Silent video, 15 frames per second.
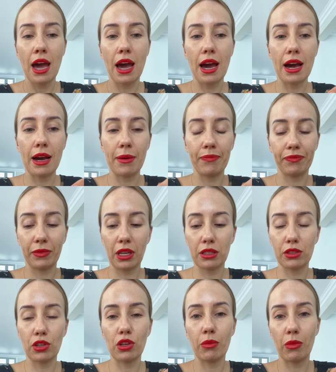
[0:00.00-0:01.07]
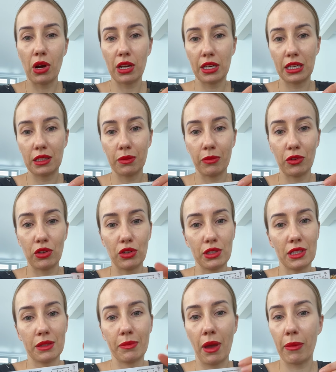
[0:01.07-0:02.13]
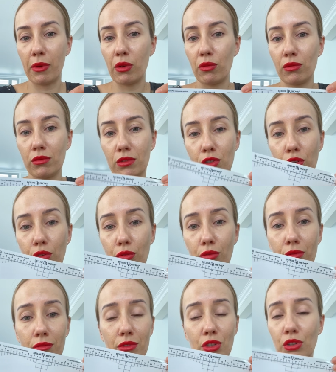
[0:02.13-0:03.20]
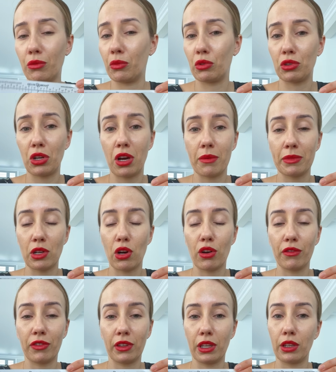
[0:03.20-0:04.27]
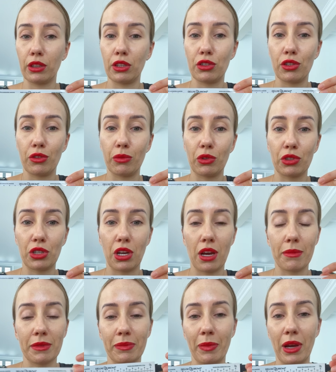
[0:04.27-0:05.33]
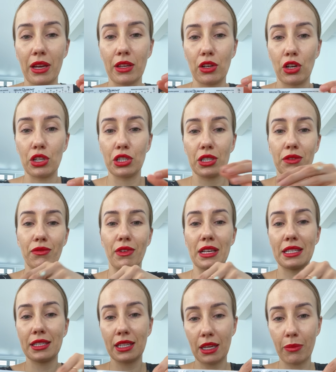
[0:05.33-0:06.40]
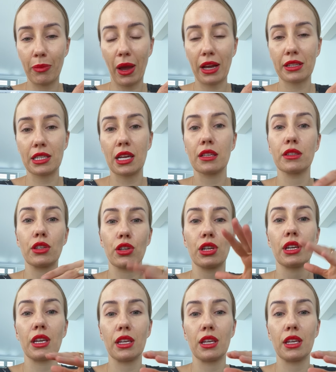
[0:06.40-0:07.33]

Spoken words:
So you might need to use this maybe two more times, hopefully only 2 more times, but you know, just re-stick it back down so you can